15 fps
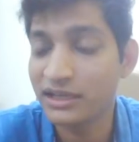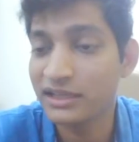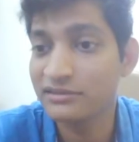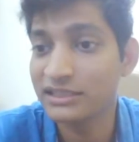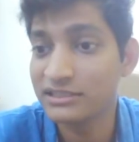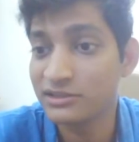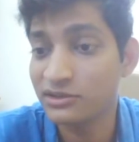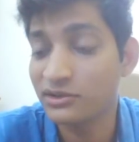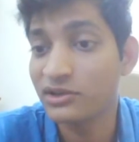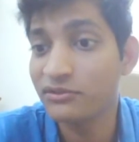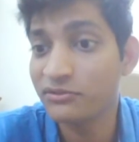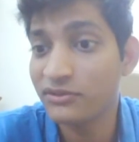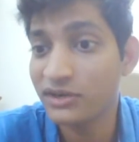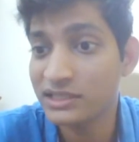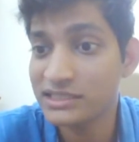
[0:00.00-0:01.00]
Otherwise, you're going to
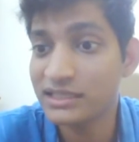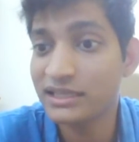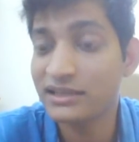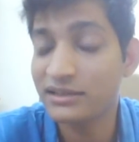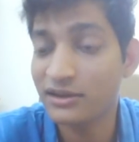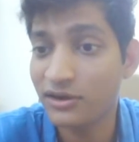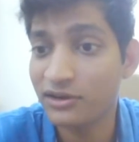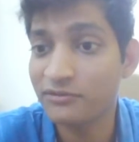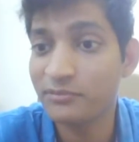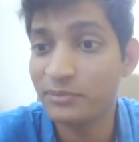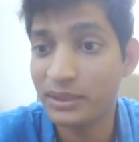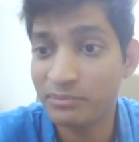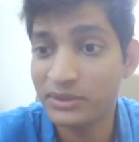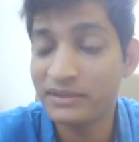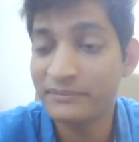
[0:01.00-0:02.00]
frustrate a lot of
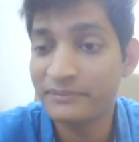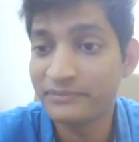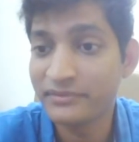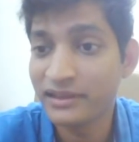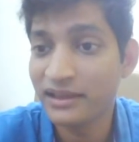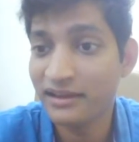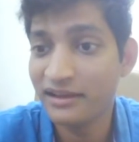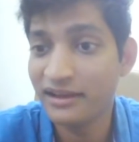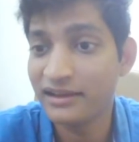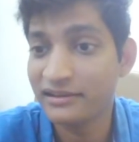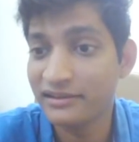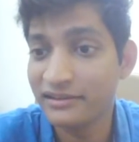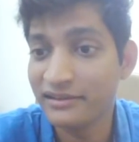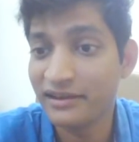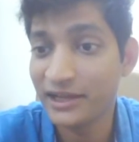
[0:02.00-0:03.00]
people
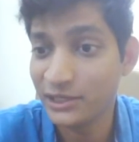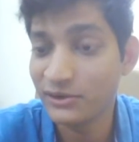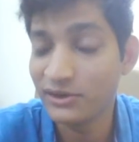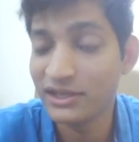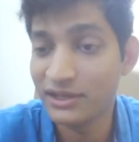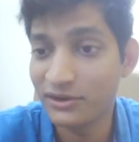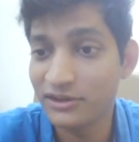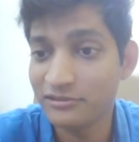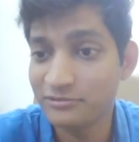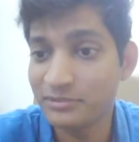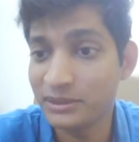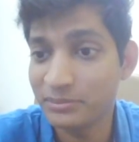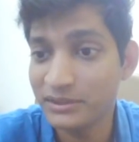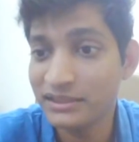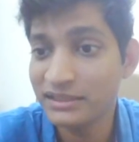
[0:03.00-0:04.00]
and annoy a lot of
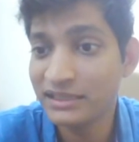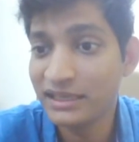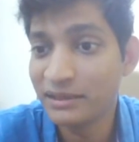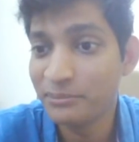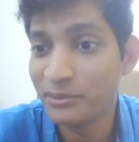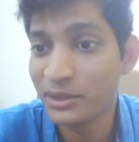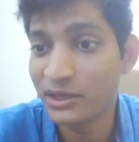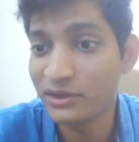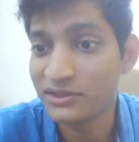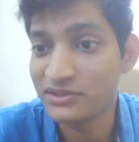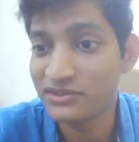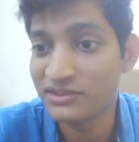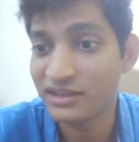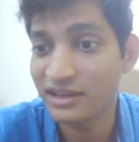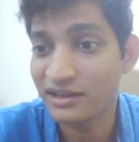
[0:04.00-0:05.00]
people
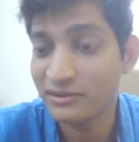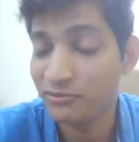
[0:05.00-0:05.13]
because